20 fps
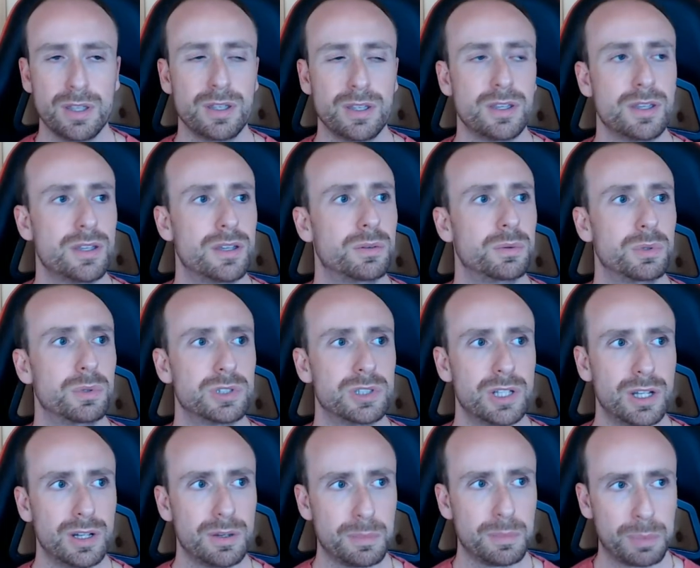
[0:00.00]
Was it
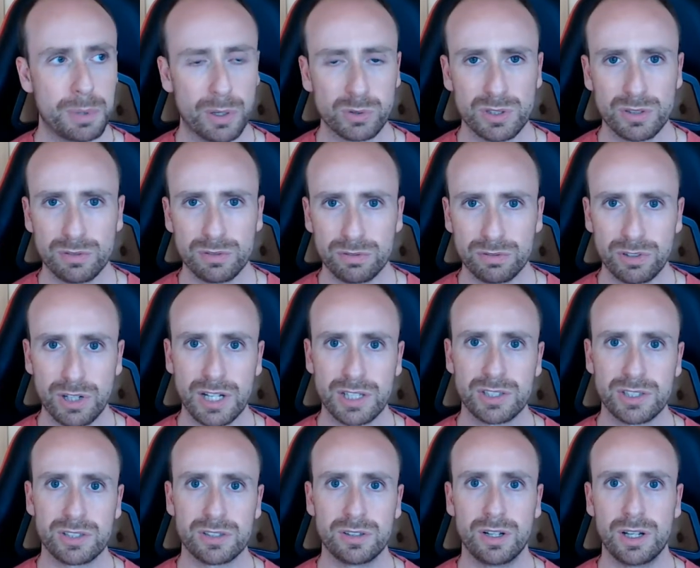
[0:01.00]
an impulsive,
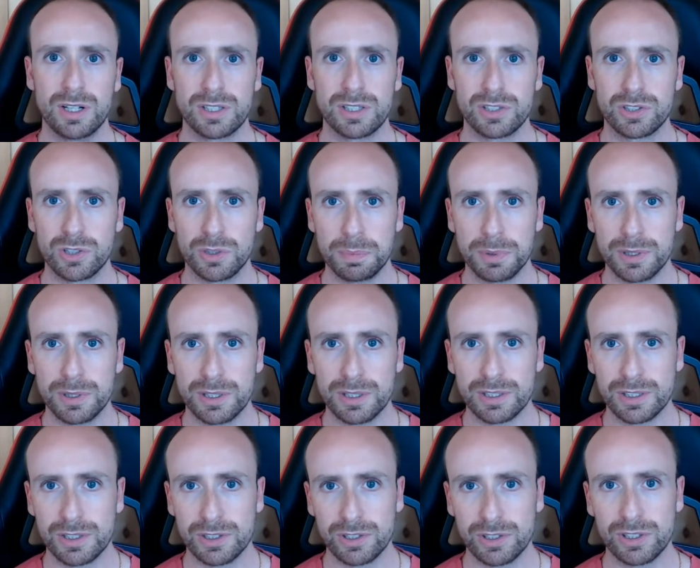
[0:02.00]
rash, stupid
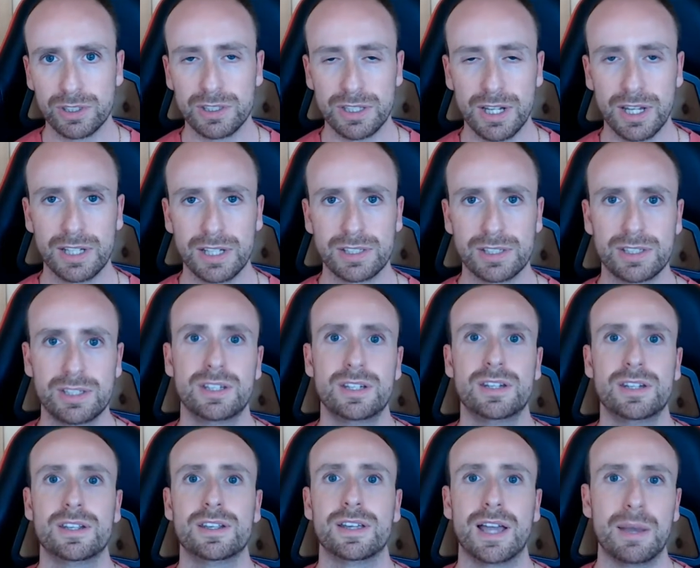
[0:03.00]
decision? Yes.
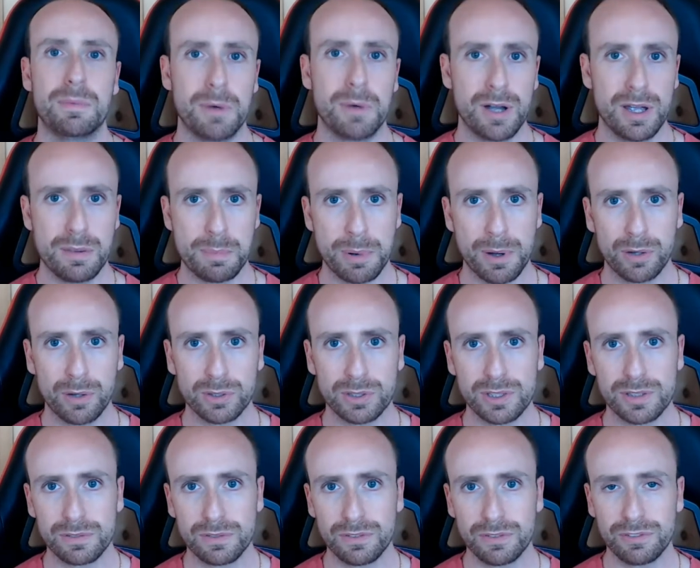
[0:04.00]
Am I
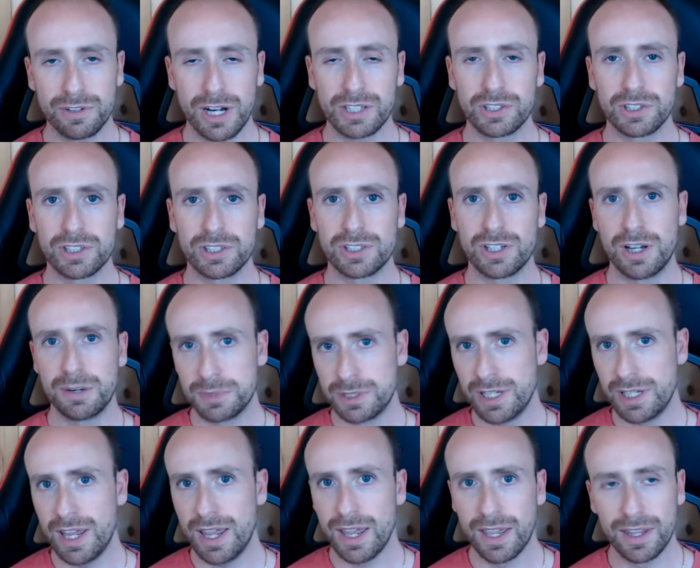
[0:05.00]
impulsive and rash at times?
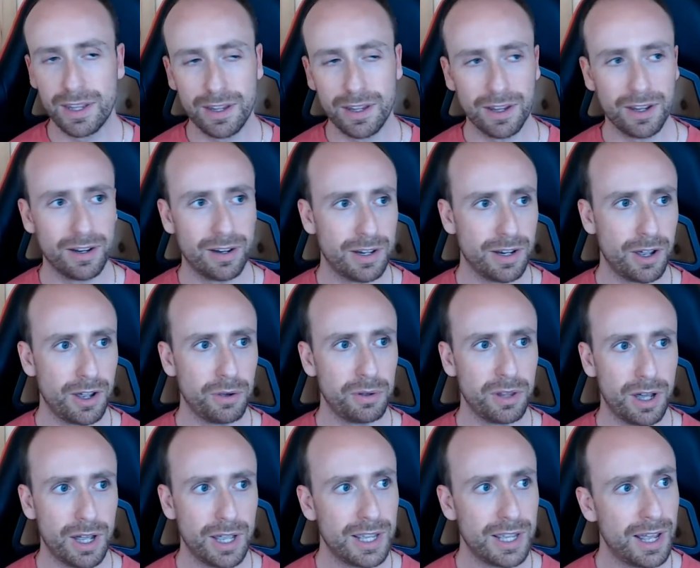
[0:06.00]
Yeah. And I know that
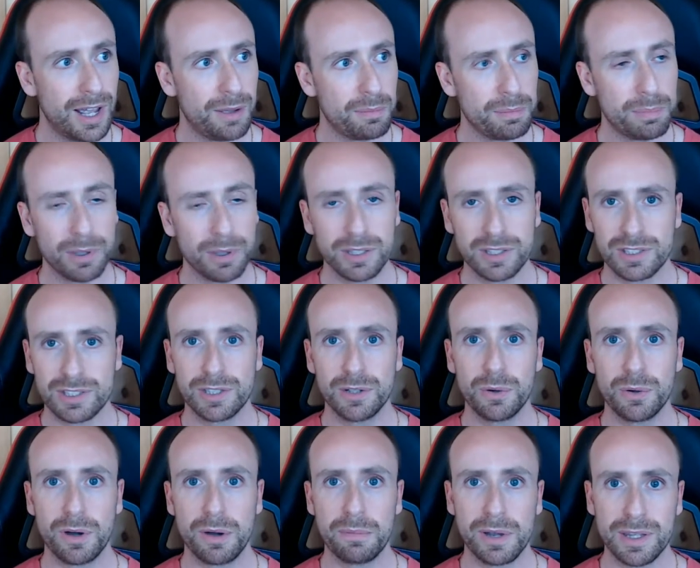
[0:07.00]
I am, but still
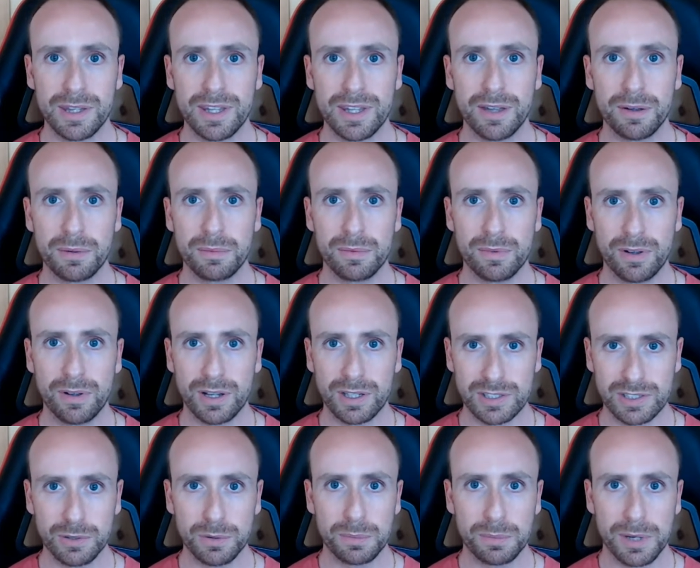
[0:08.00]
I
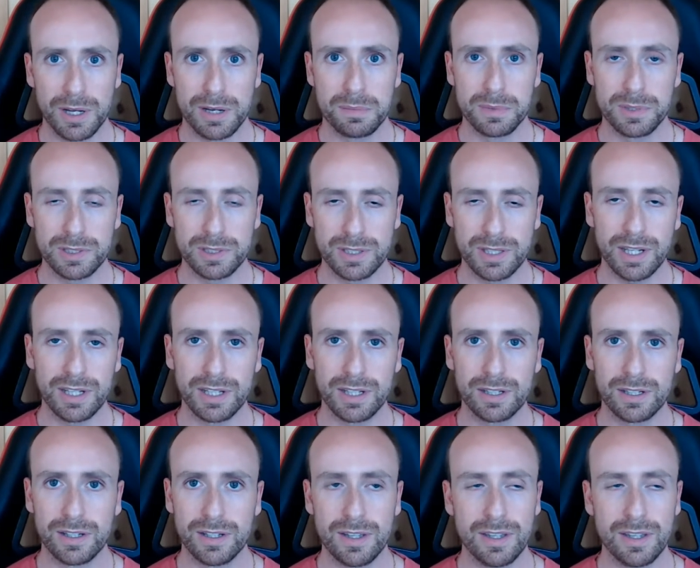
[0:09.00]
still made a mistake.